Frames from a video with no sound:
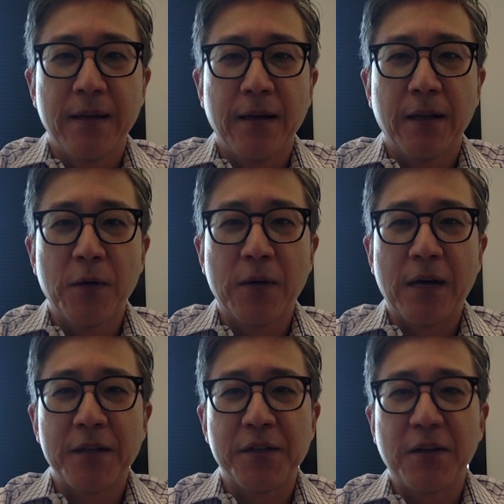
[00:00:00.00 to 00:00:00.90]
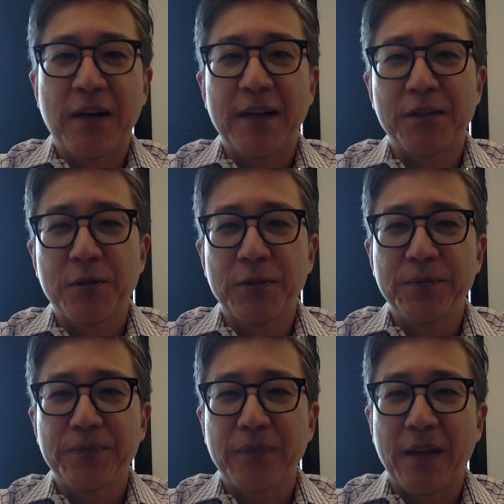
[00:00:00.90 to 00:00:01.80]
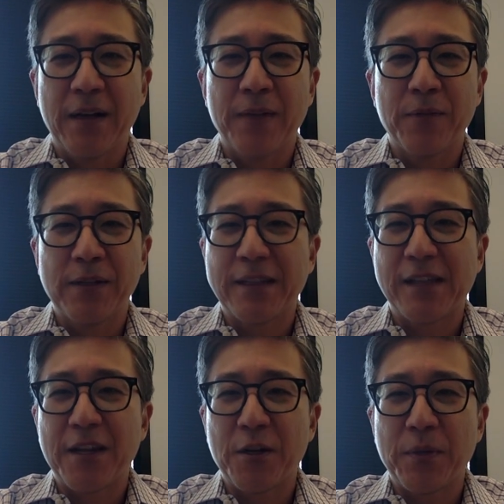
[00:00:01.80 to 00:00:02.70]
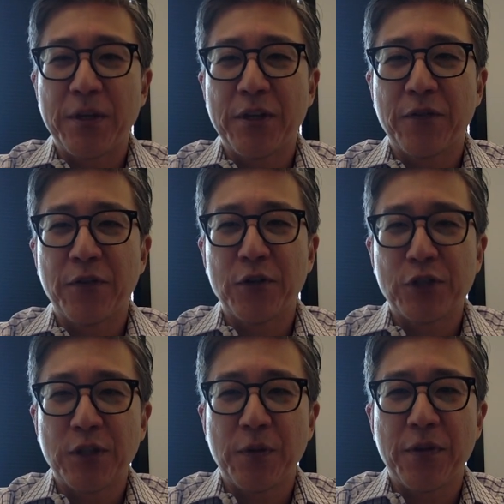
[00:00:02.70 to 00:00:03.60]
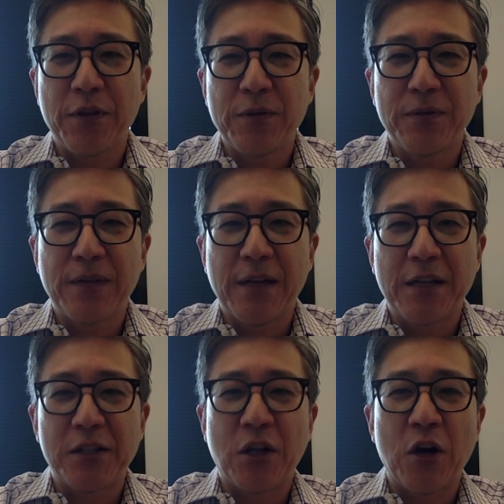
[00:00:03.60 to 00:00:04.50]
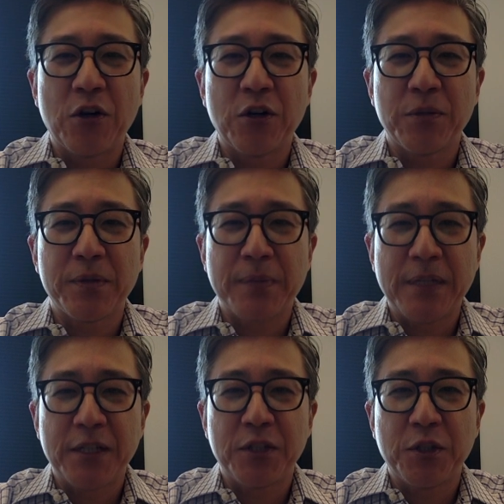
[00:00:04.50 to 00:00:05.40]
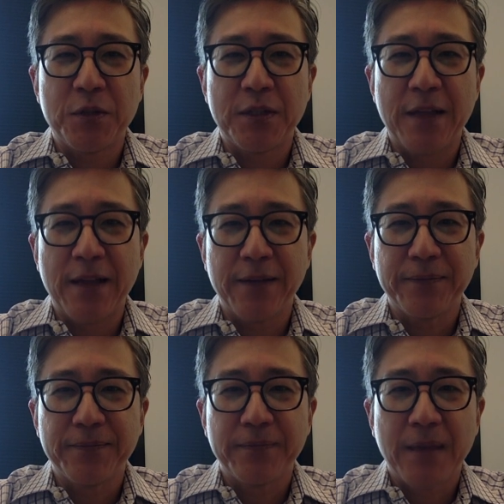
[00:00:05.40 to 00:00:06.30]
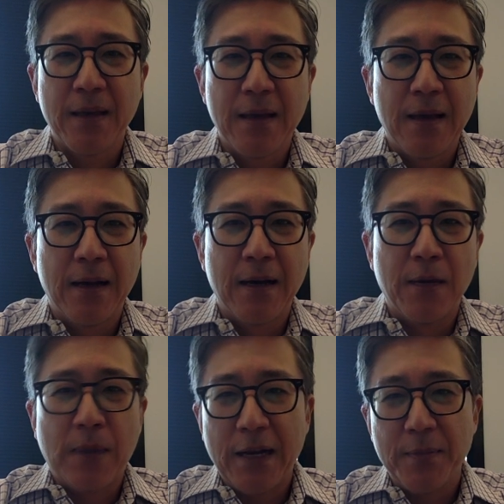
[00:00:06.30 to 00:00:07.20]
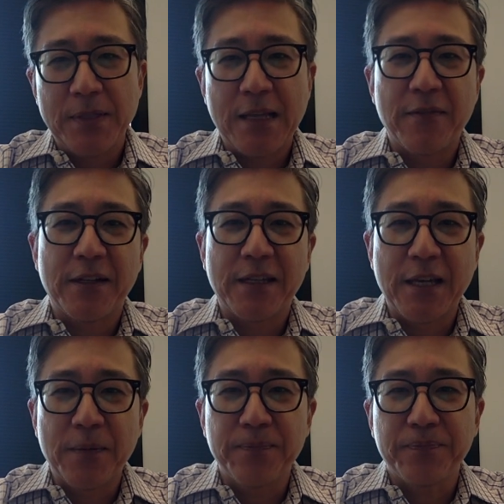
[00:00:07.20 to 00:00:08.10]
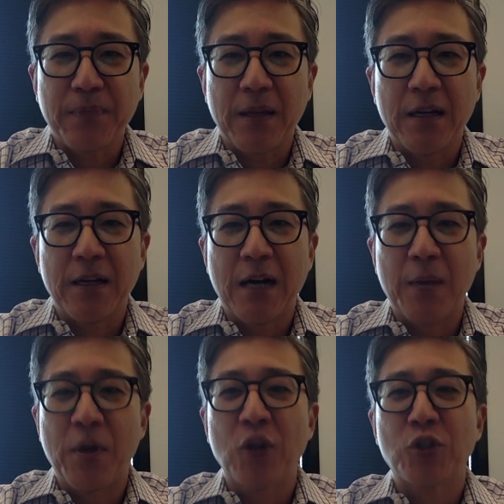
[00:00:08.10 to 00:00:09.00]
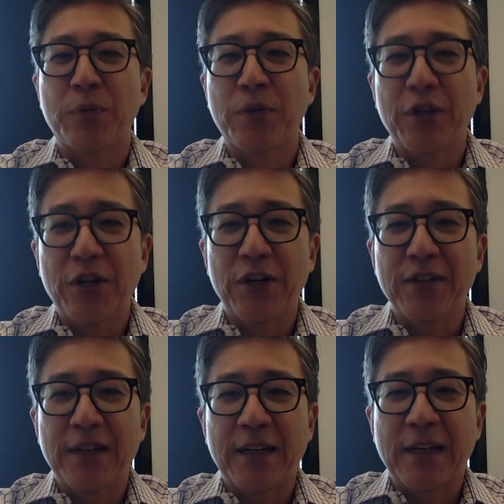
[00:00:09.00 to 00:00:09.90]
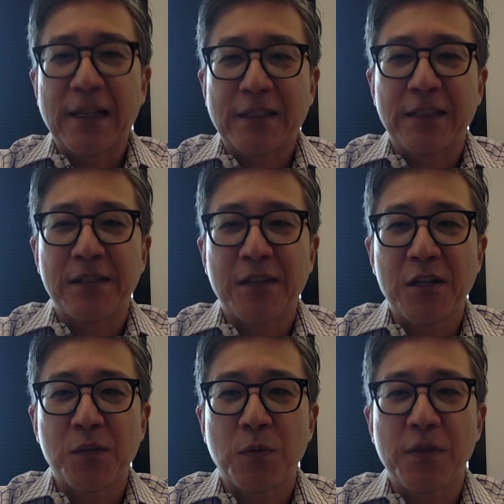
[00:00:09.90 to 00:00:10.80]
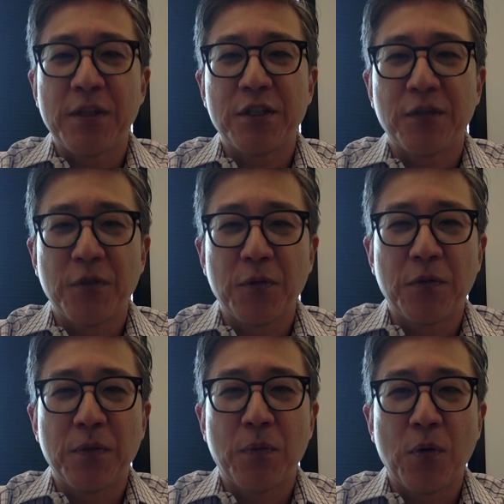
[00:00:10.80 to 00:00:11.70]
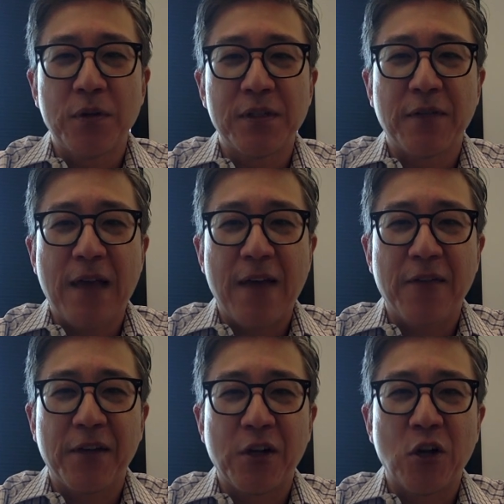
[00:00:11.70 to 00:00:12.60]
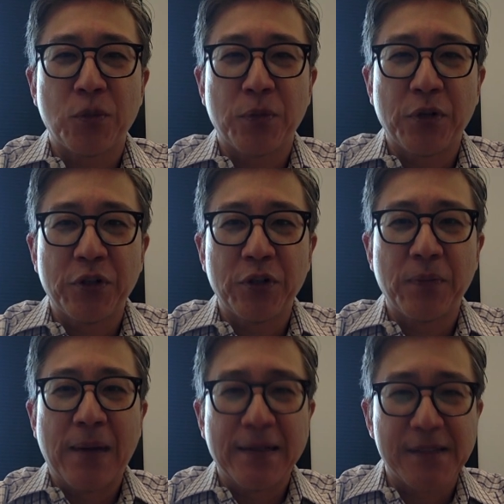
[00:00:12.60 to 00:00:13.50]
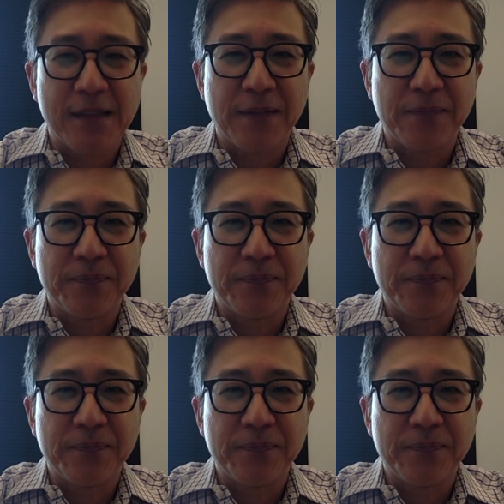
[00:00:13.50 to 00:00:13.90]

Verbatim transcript: Hello, Conestoga High School. I'm really excited to be here virtually with you, and it's an honor to be speaking to you today. Uh, my name is David Kim. Uh, I'm an entrepreneur, and I like to discuss with each of you the importance of having an entrepreneurial mindset.